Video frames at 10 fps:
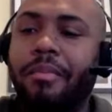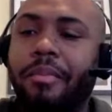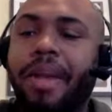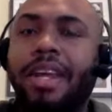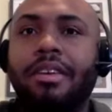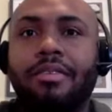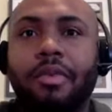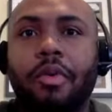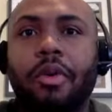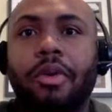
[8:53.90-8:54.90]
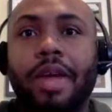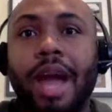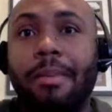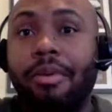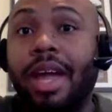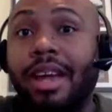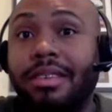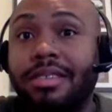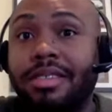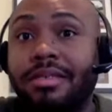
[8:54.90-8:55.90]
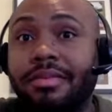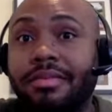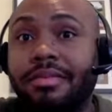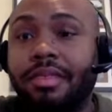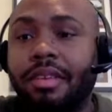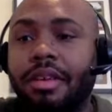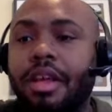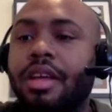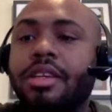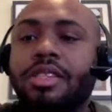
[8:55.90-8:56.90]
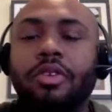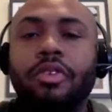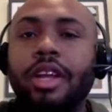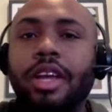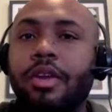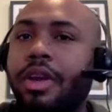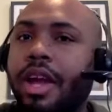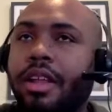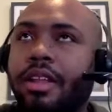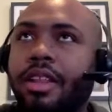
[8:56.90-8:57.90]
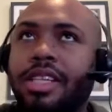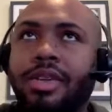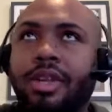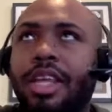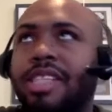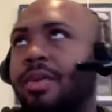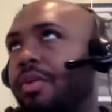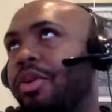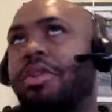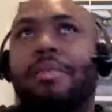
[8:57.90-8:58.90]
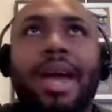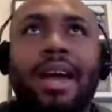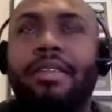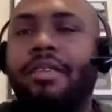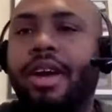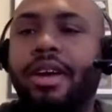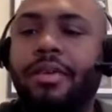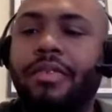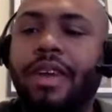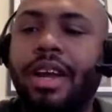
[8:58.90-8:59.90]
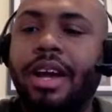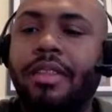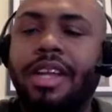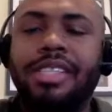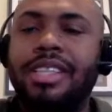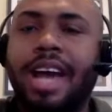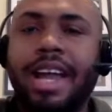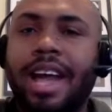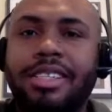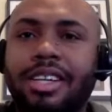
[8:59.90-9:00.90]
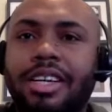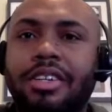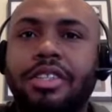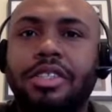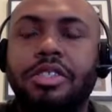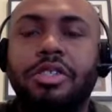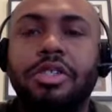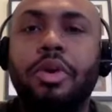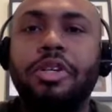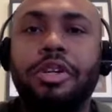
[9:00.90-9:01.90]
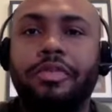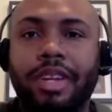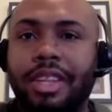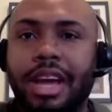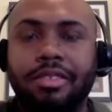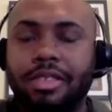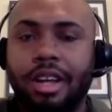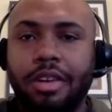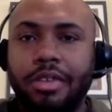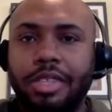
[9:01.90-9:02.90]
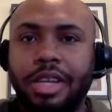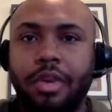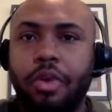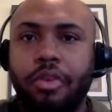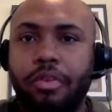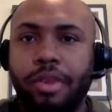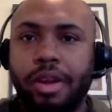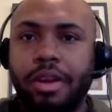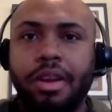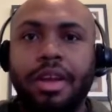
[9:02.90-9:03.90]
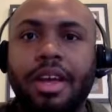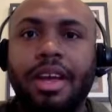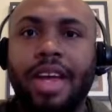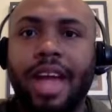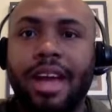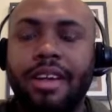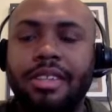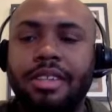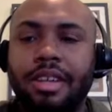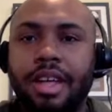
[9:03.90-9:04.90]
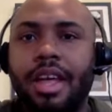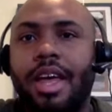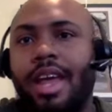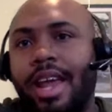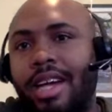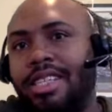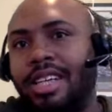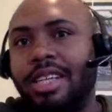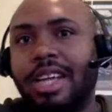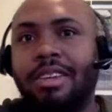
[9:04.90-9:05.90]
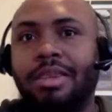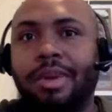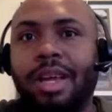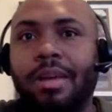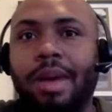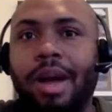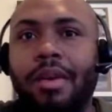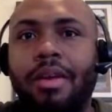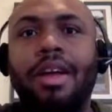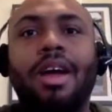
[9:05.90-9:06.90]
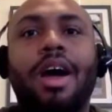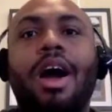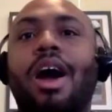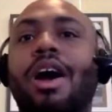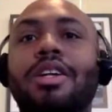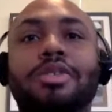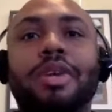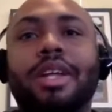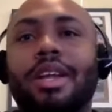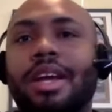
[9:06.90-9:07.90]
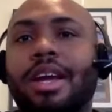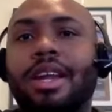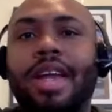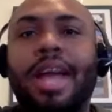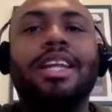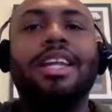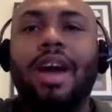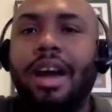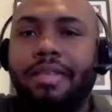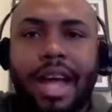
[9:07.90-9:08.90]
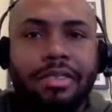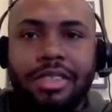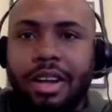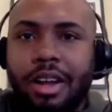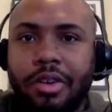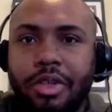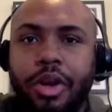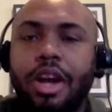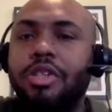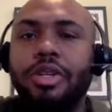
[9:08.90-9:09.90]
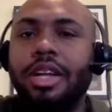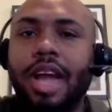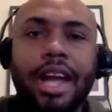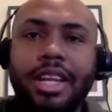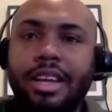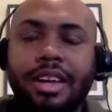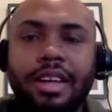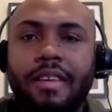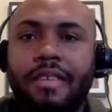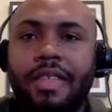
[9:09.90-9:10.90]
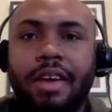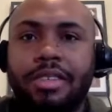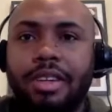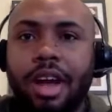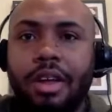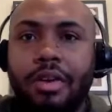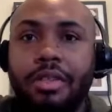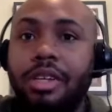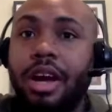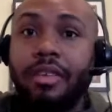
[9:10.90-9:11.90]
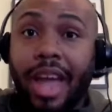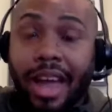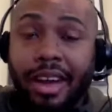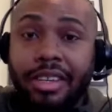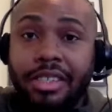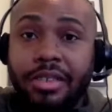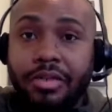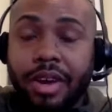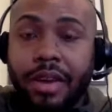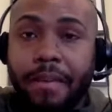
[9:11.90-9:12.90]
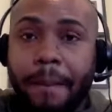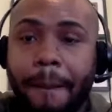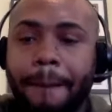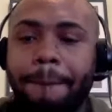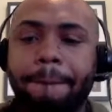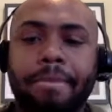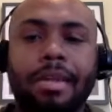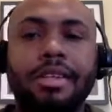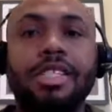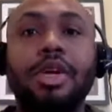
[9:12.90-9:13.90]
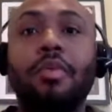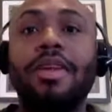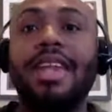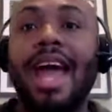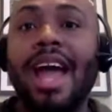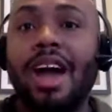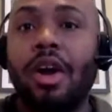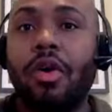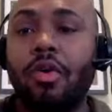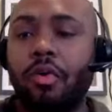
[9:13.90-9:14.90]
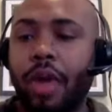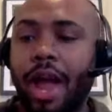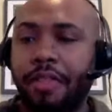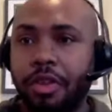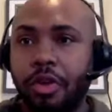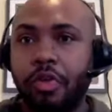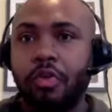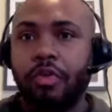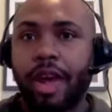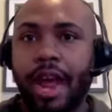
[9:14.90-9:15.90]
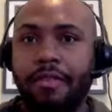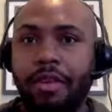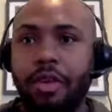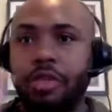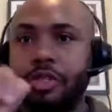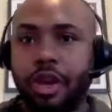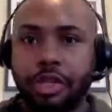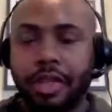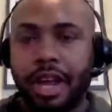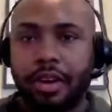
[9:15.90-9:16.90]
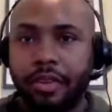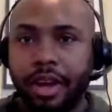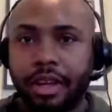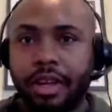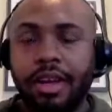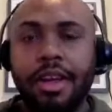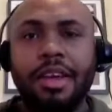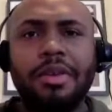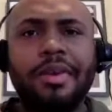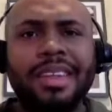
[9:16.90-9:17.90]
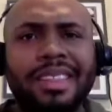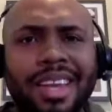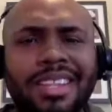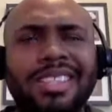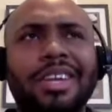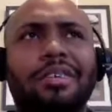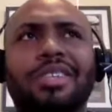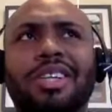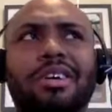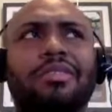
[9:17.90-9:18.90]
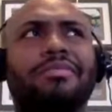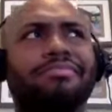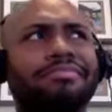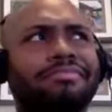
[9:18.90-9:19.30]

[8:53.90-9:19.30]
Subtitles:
money for your capital gains. So really you're not, let's say we do the math, right? And we find out that it's not actually $250,000. It's not $250,000 in cash. It actually shakes out to being about $185,000 or $190,000 of cash, right? So now, after you structure that correctly, you can then say to yourself,